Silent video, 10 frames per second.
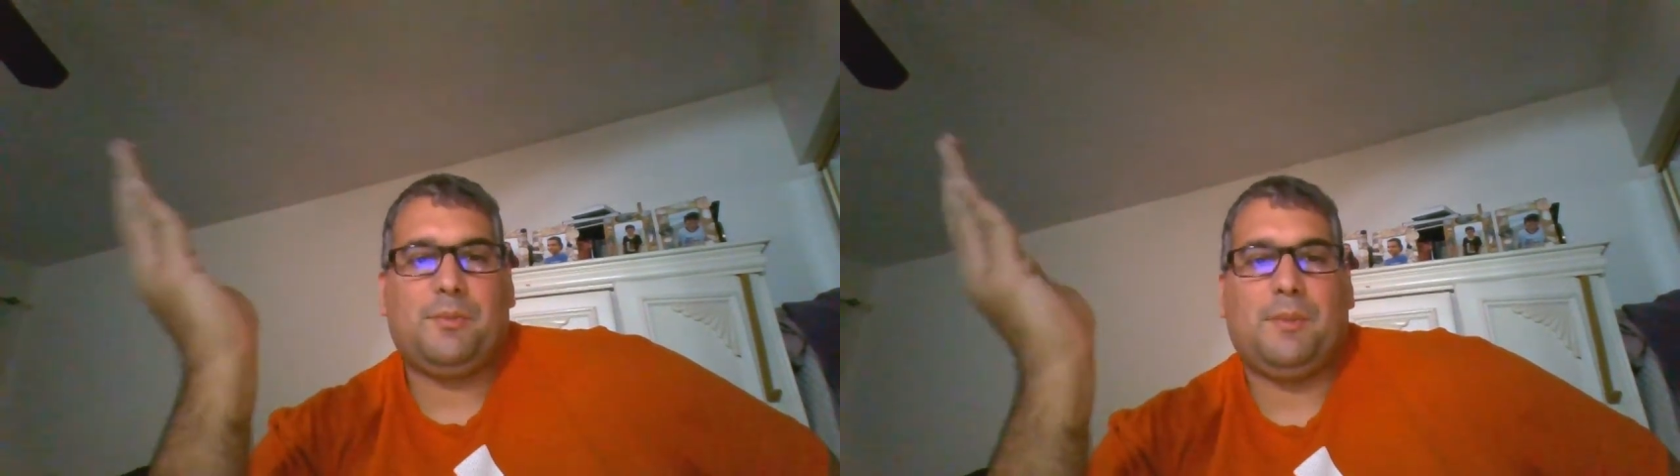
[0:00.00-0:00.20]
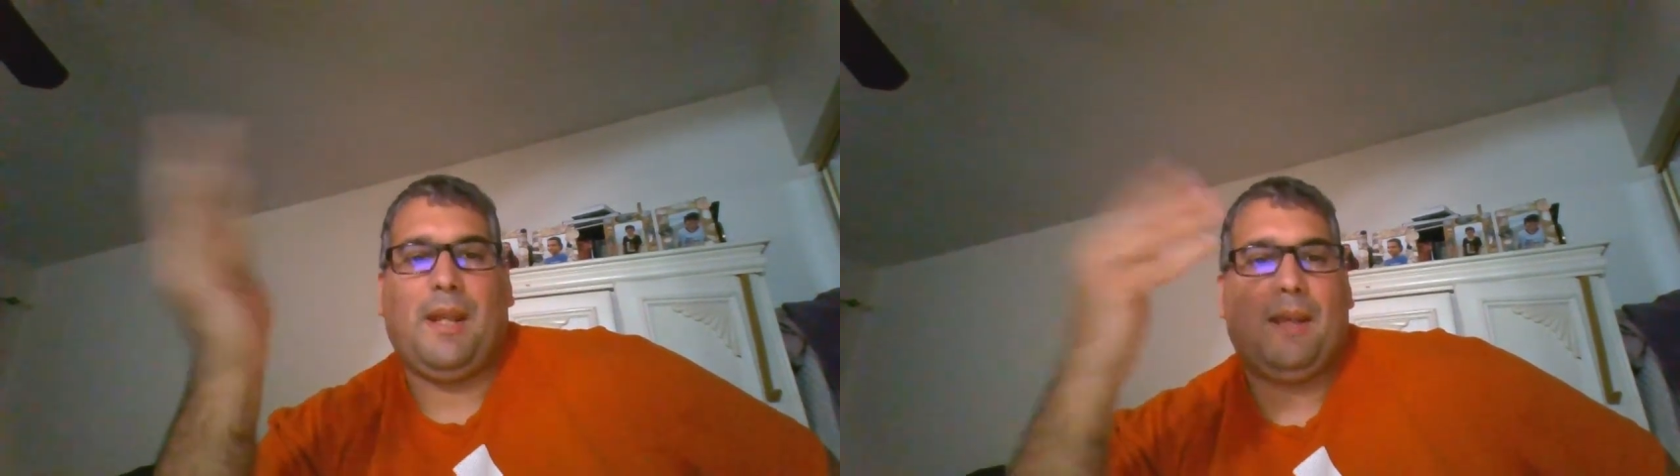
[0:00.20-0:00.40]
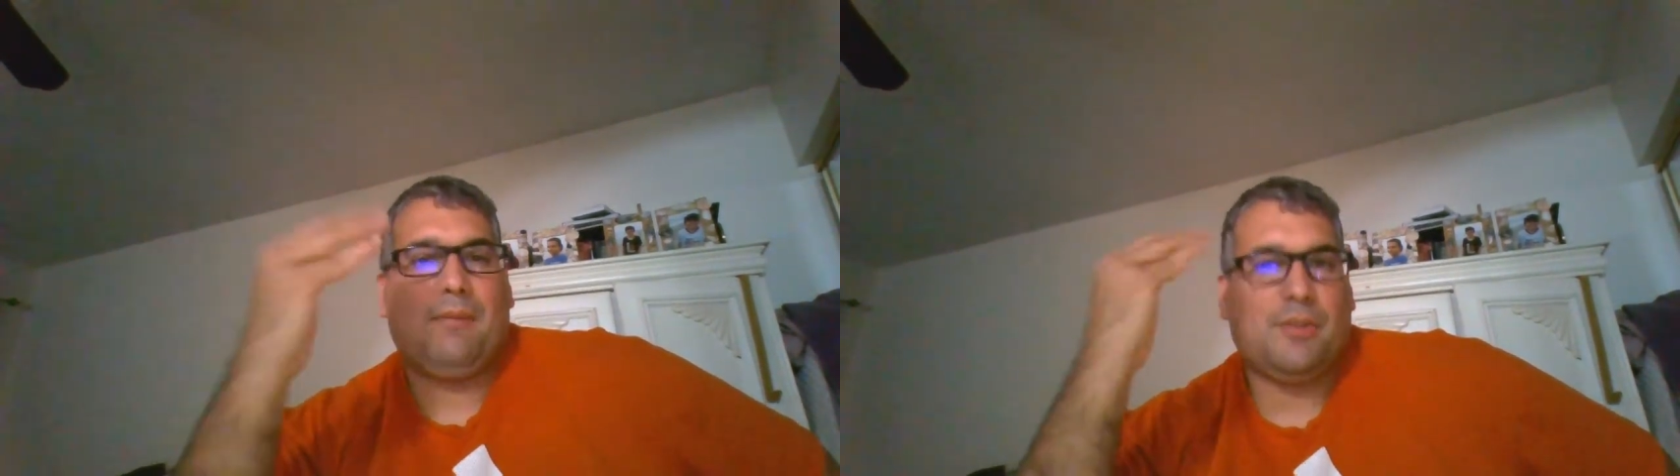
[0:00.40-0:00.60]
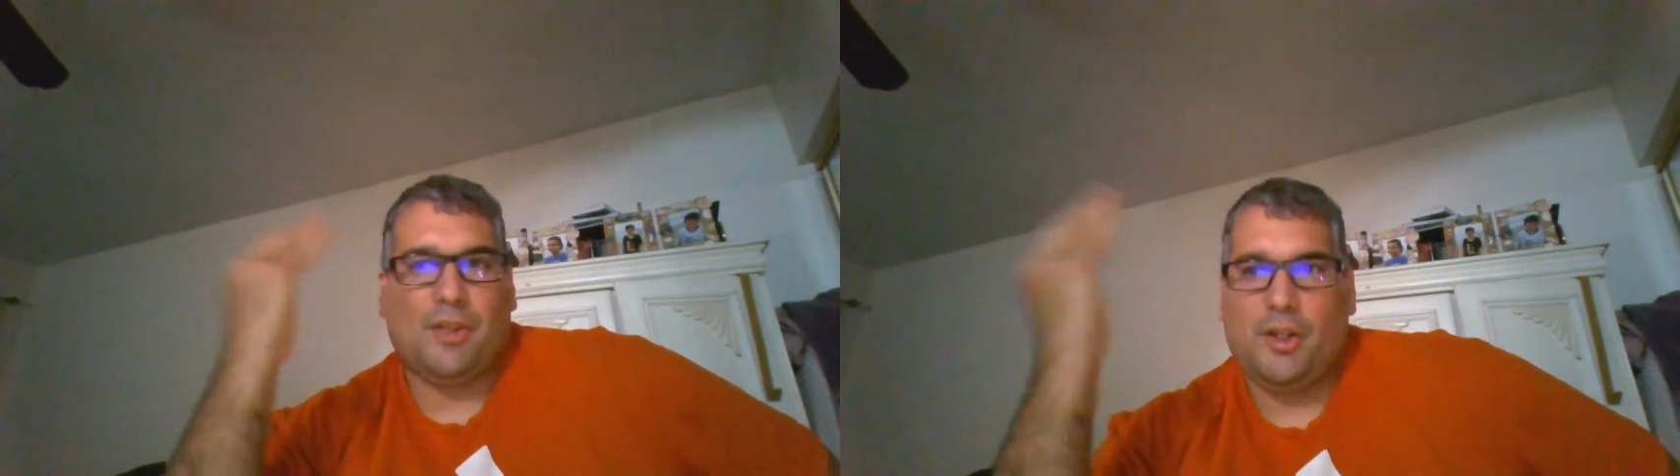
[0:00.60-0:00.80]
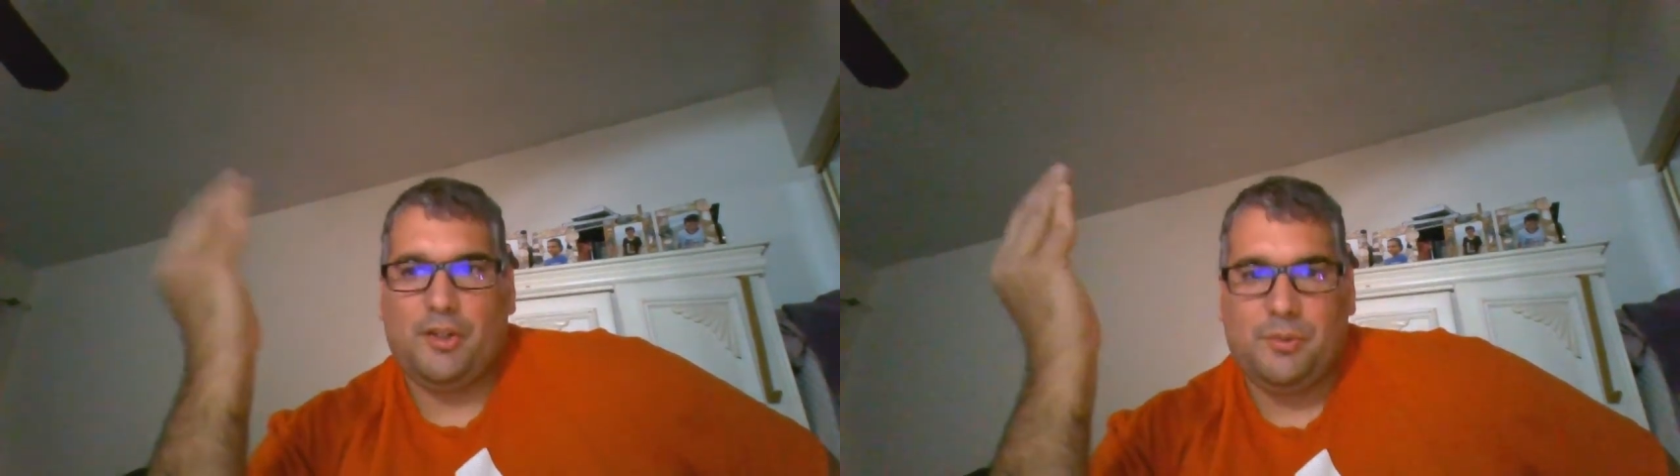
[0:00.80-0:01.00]
behavior is
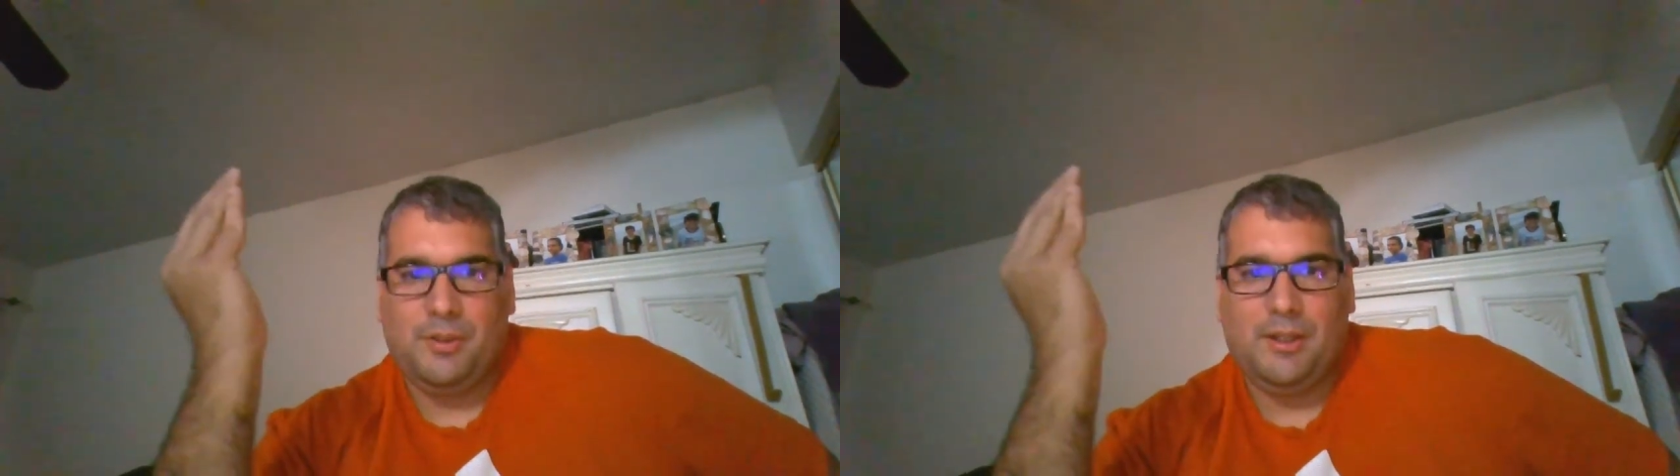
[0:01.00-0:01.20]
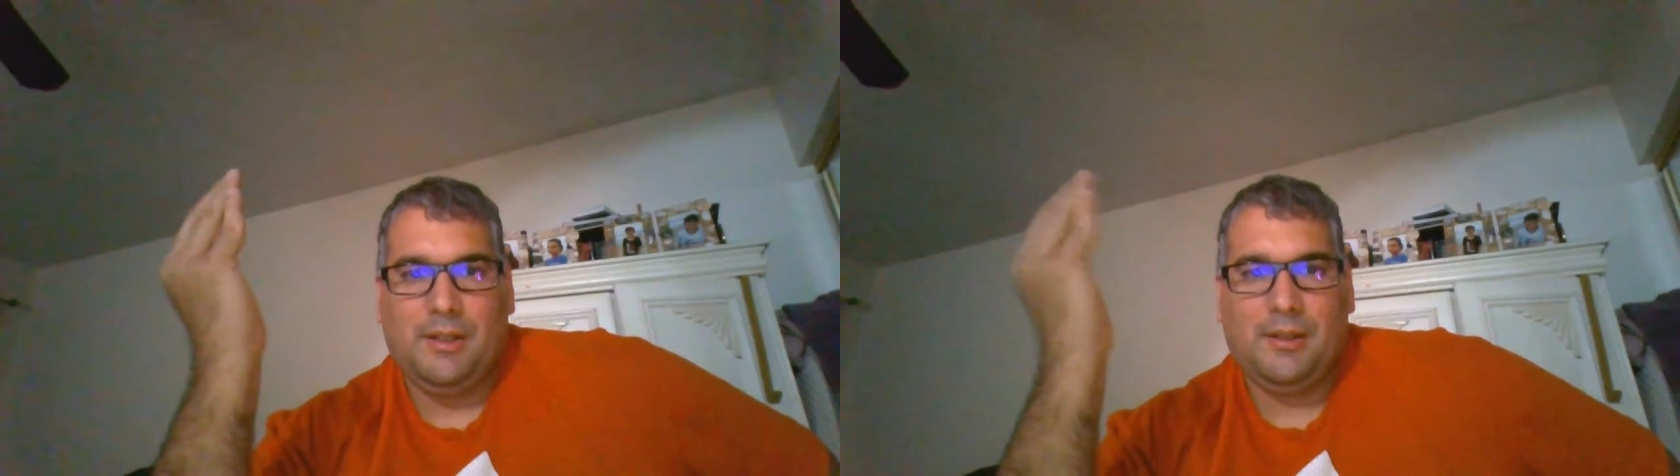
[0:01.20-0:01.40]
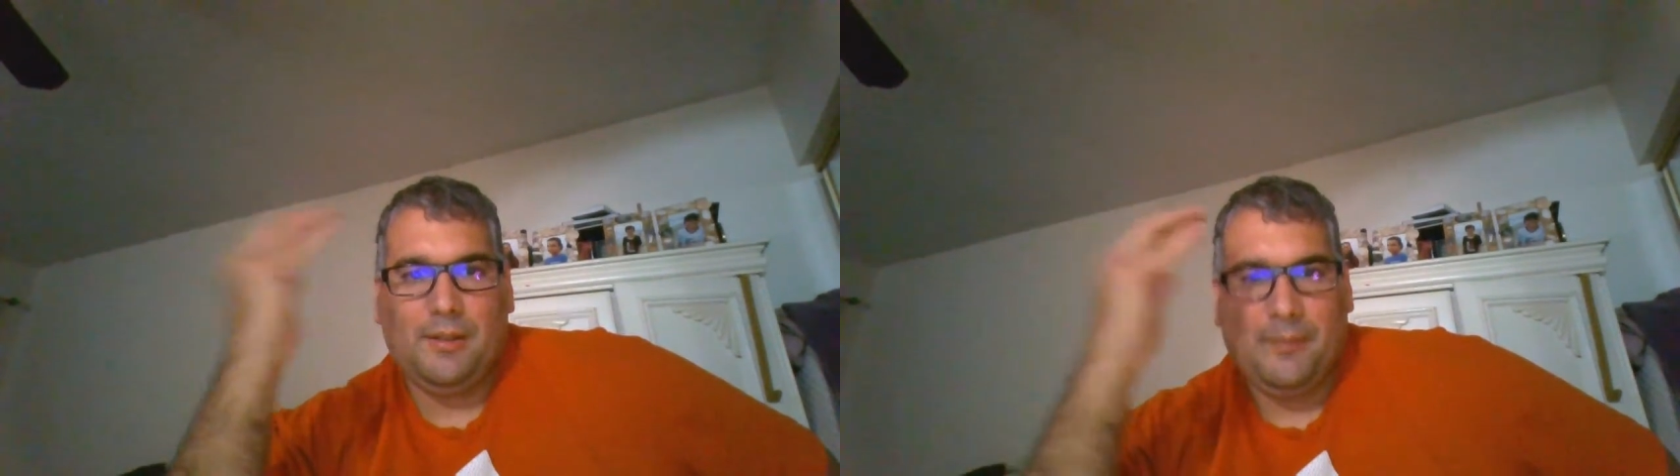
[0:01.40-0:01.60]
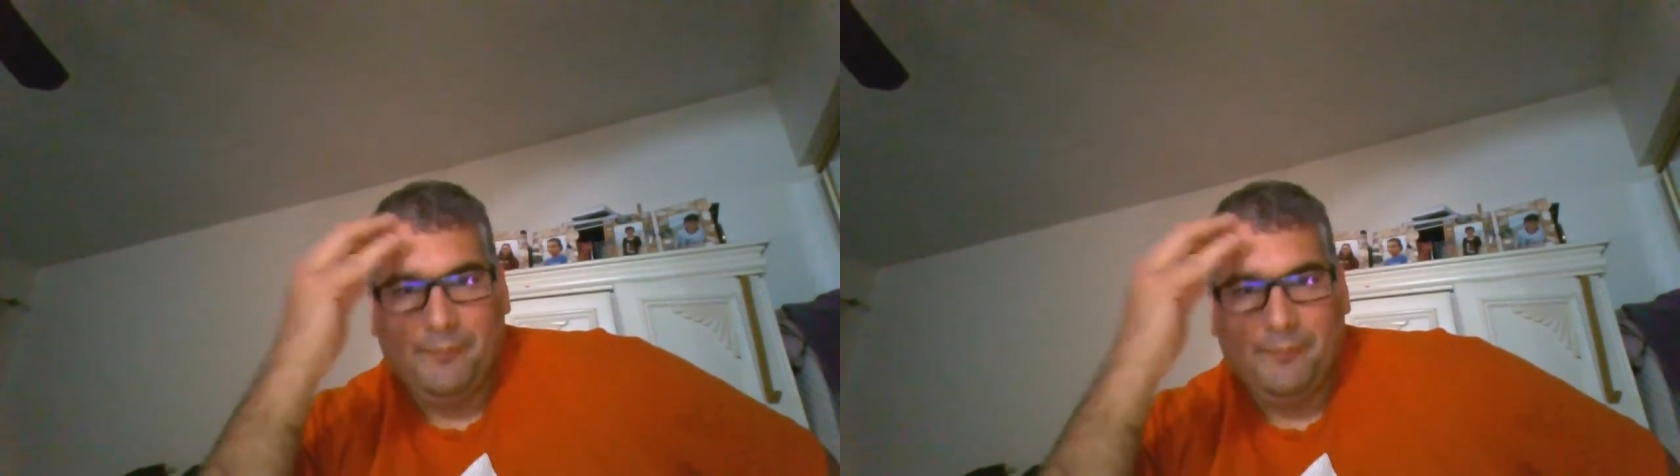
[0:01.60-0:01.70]
all unique.